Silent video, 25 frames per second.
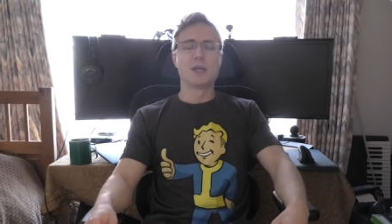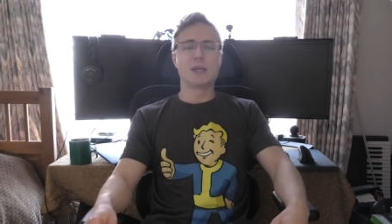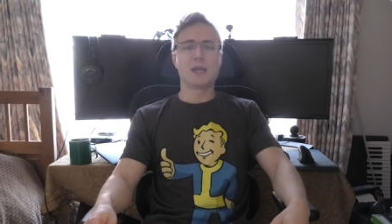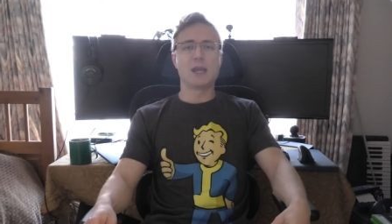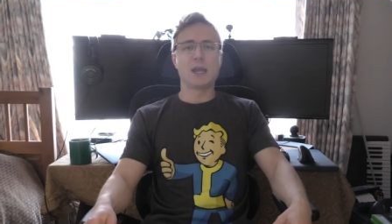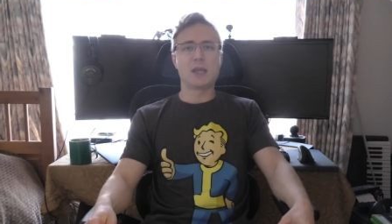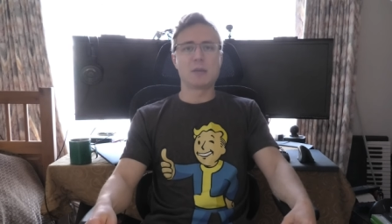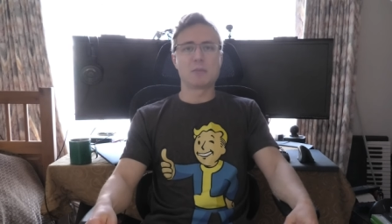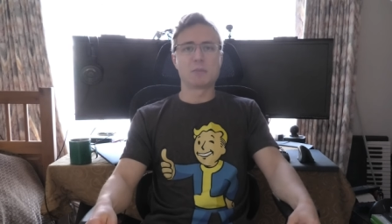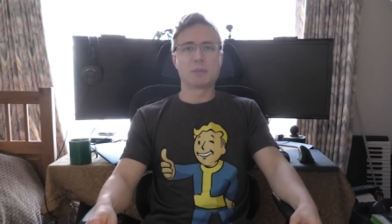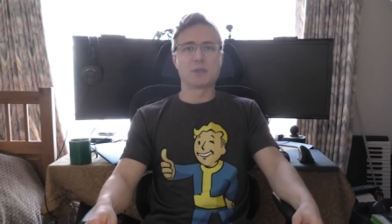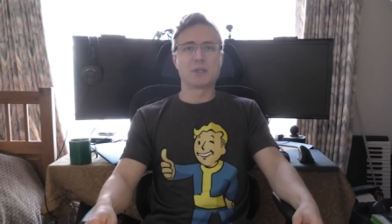
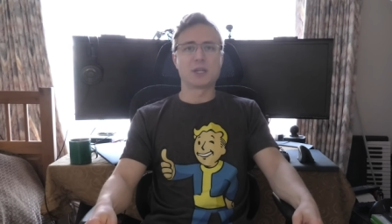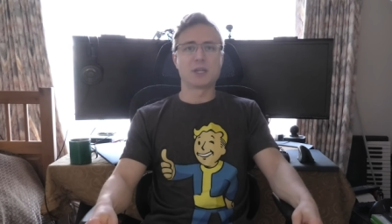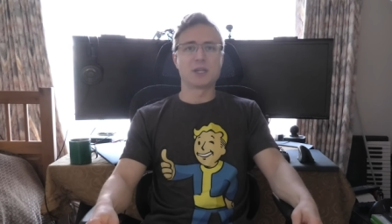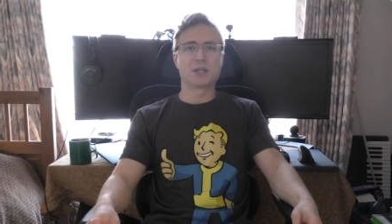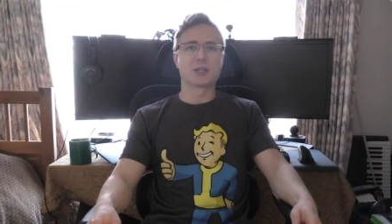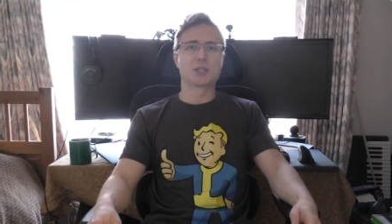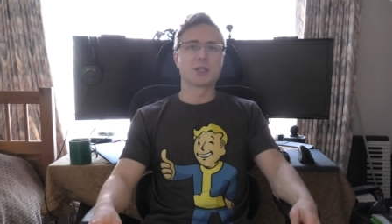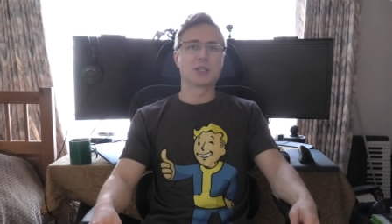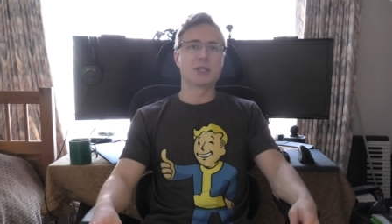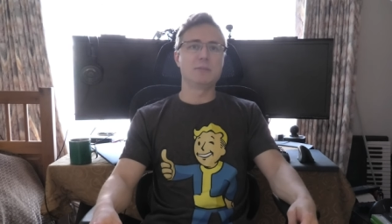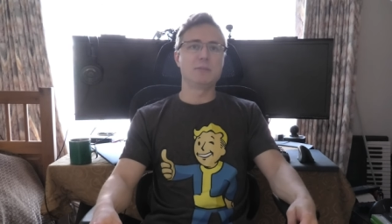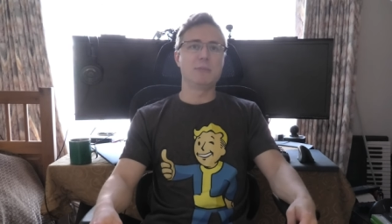and
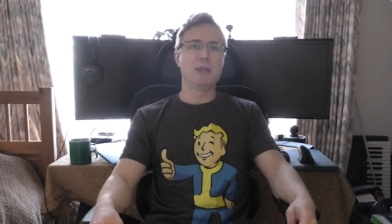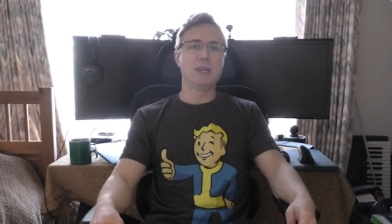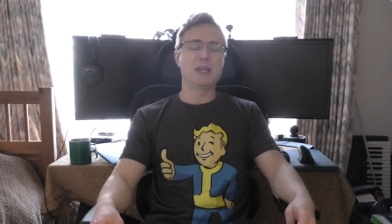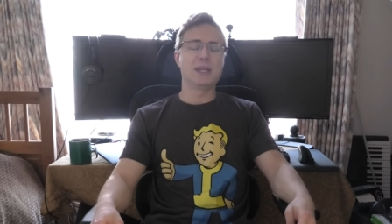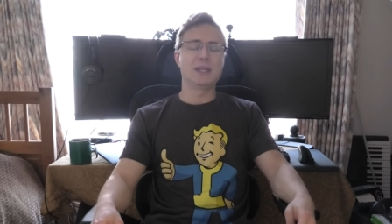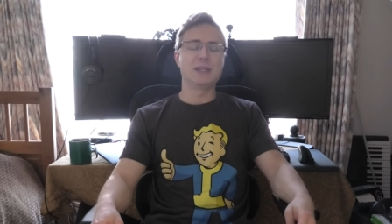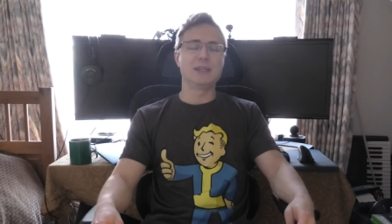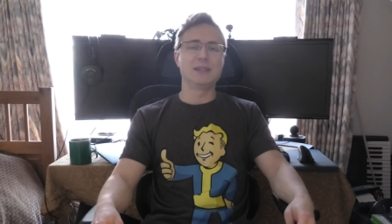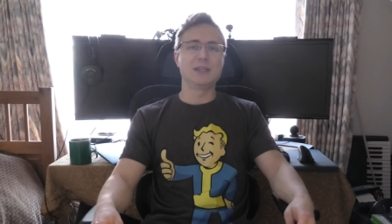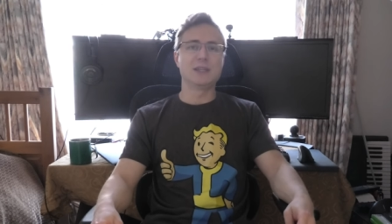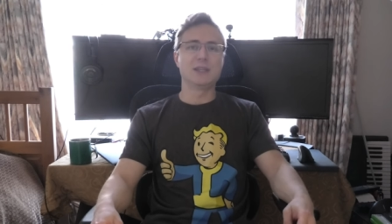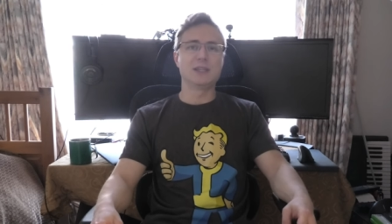potentially
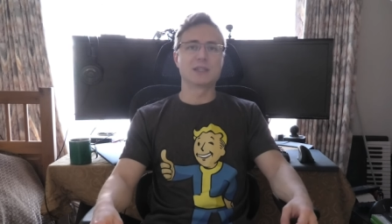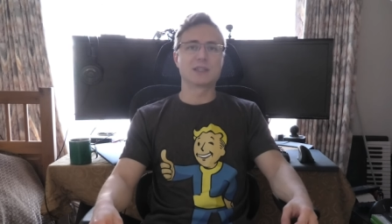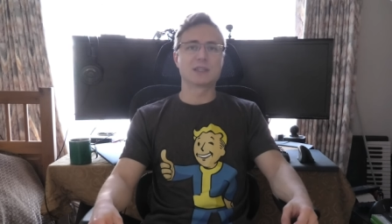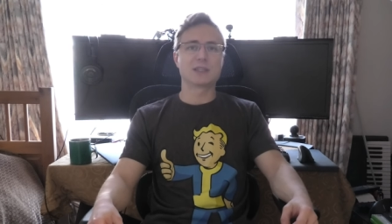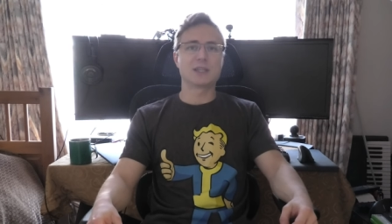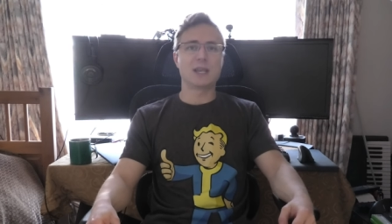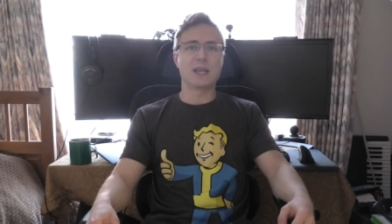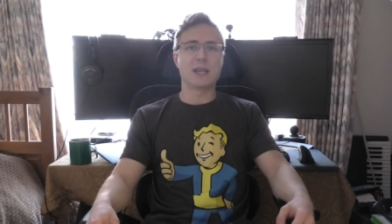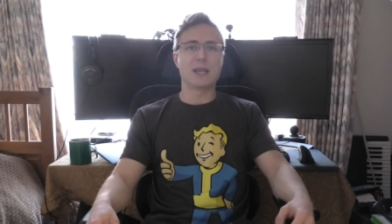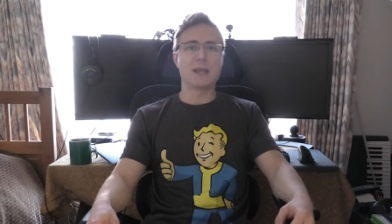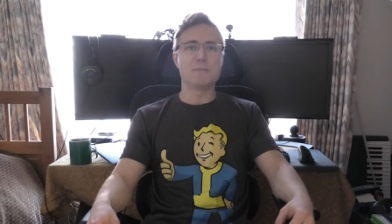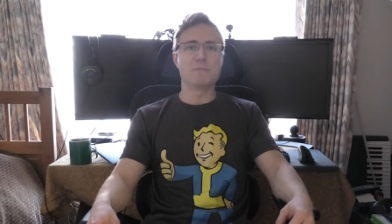making this
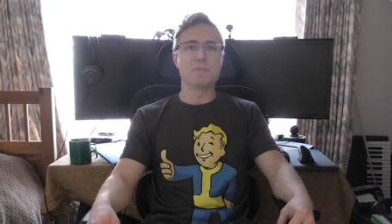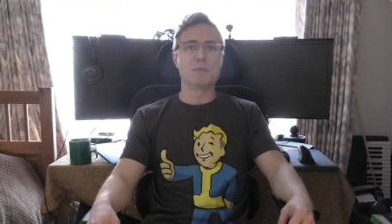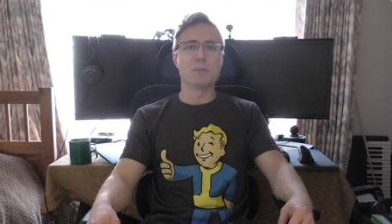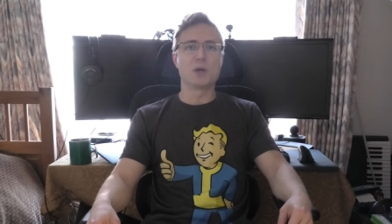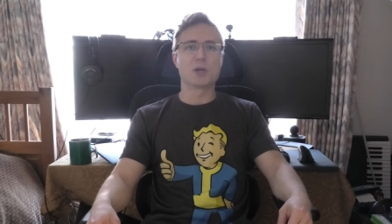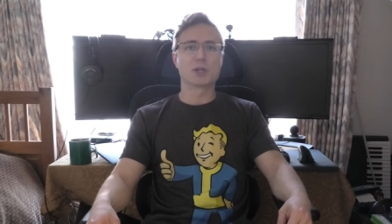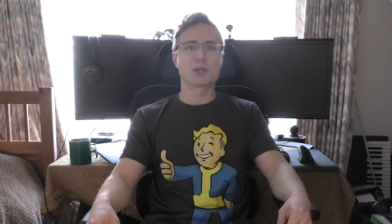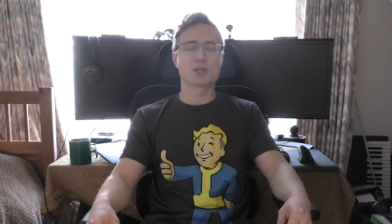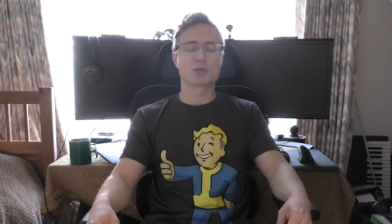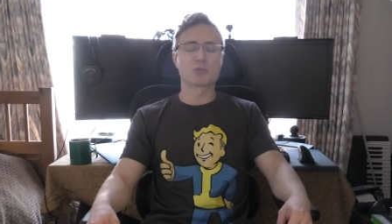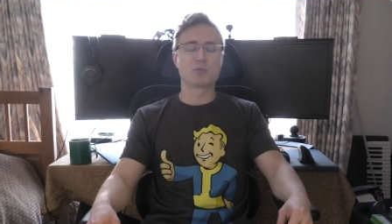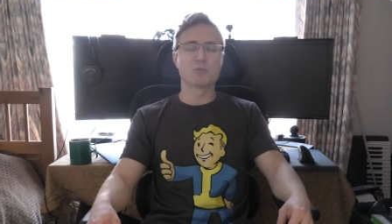a
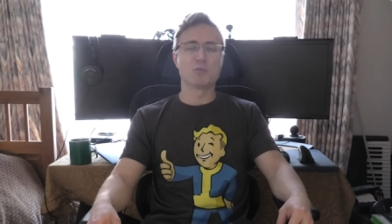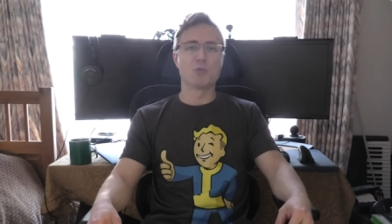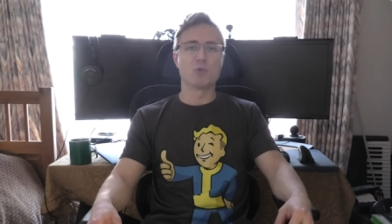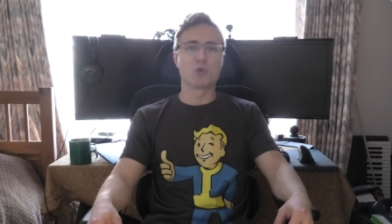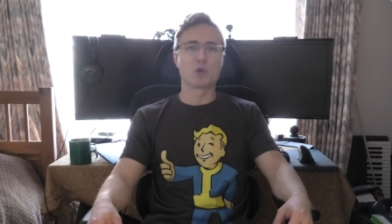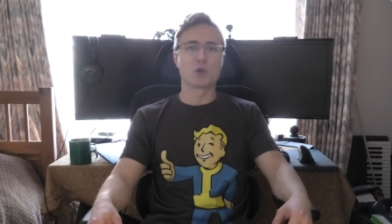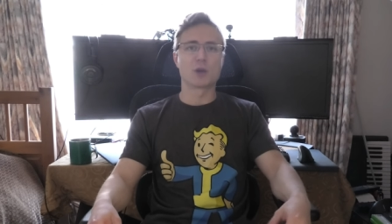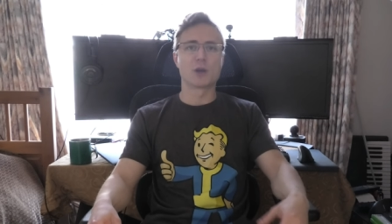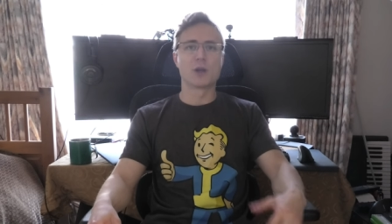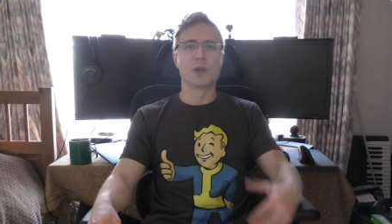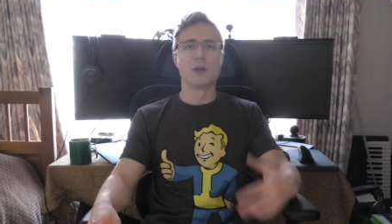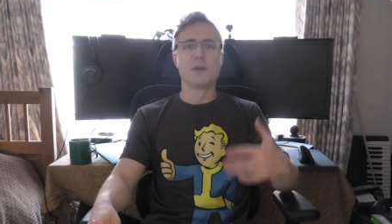much
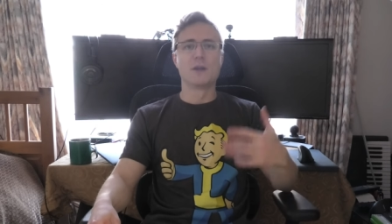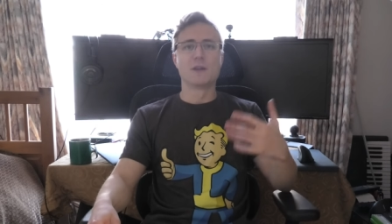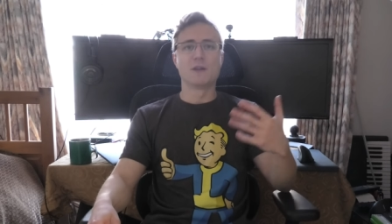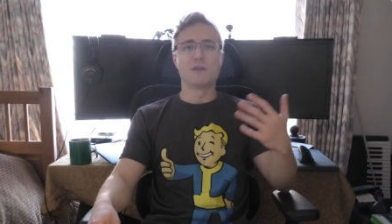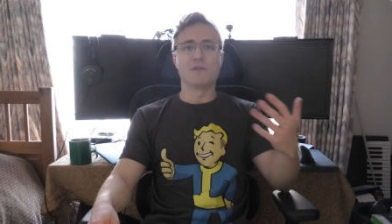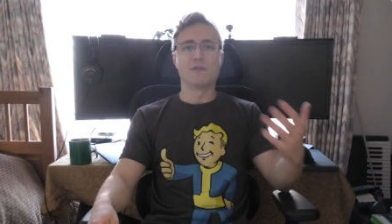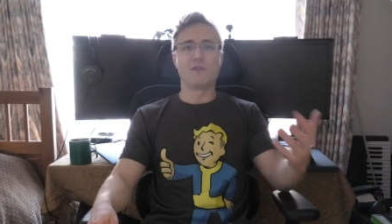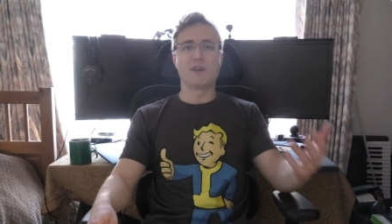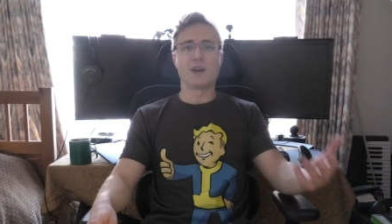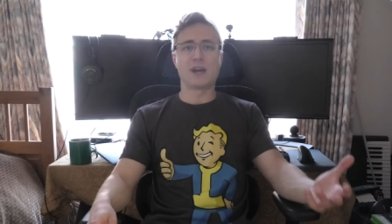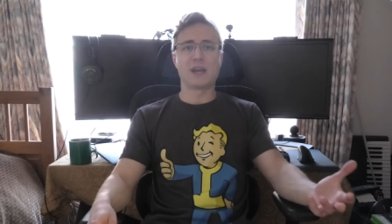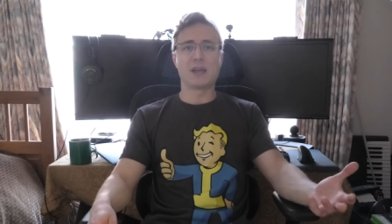more
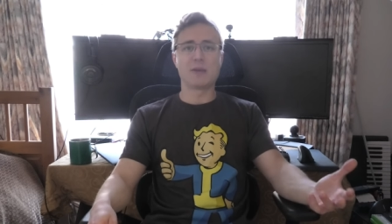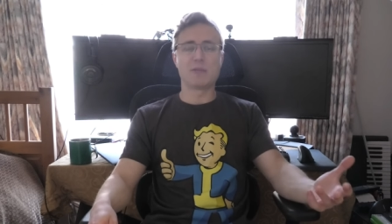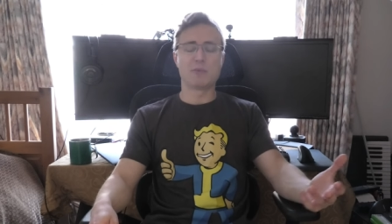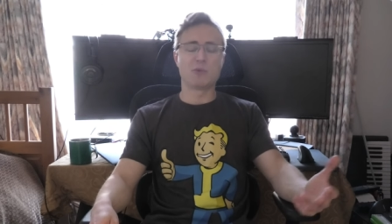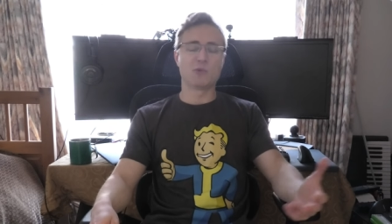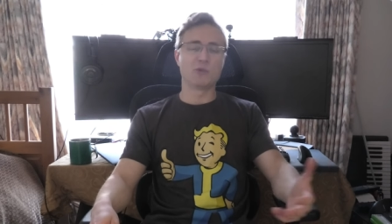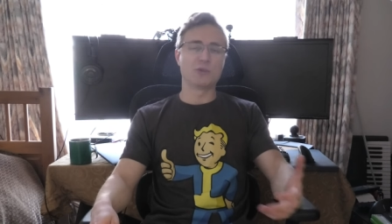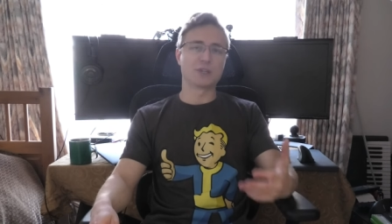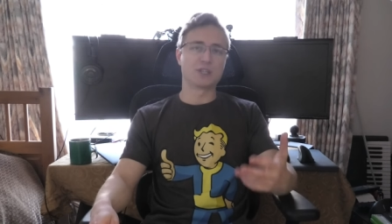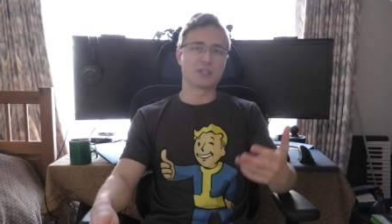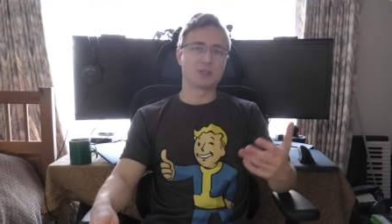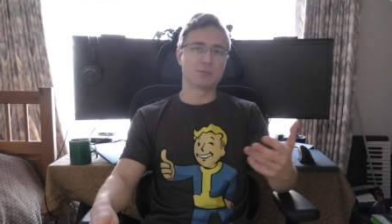
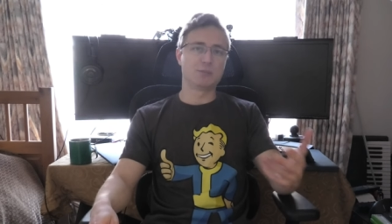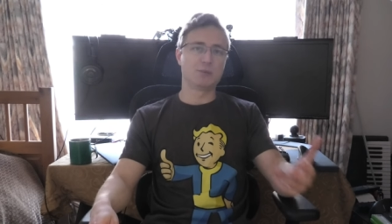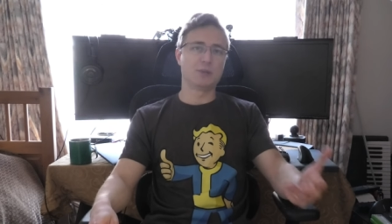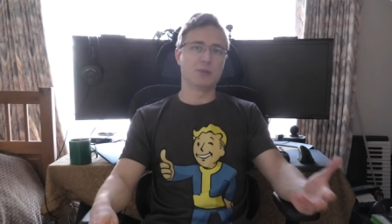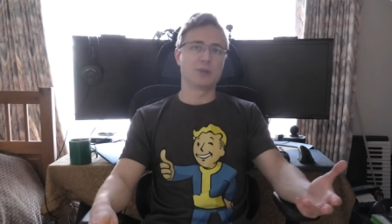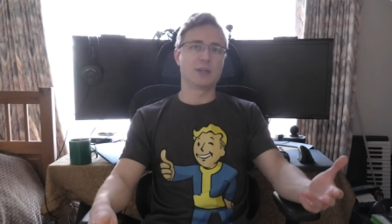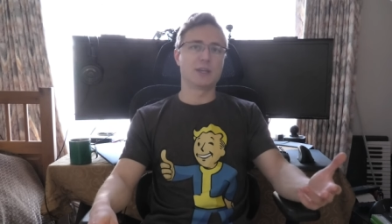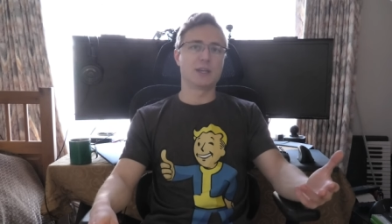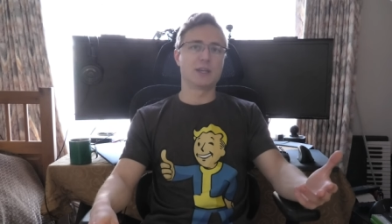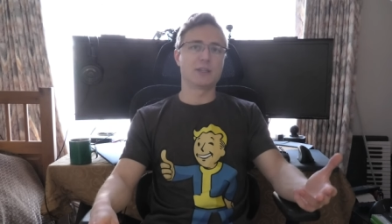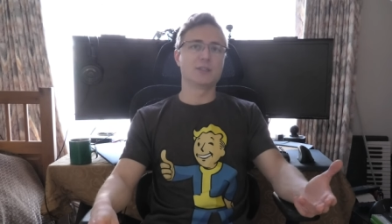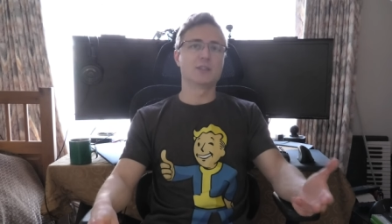viable
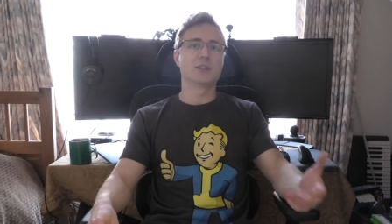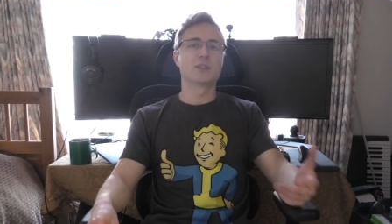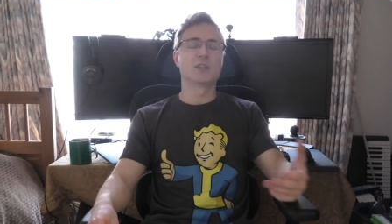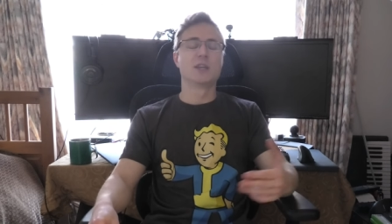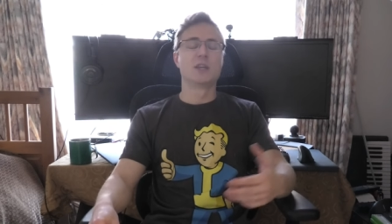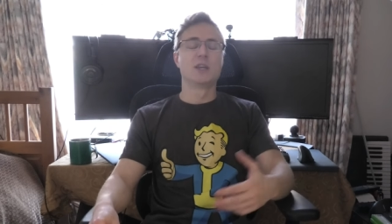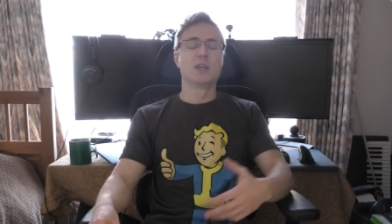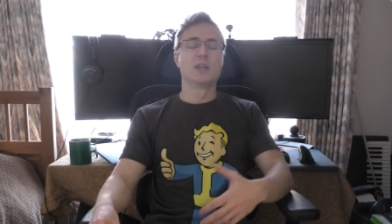experience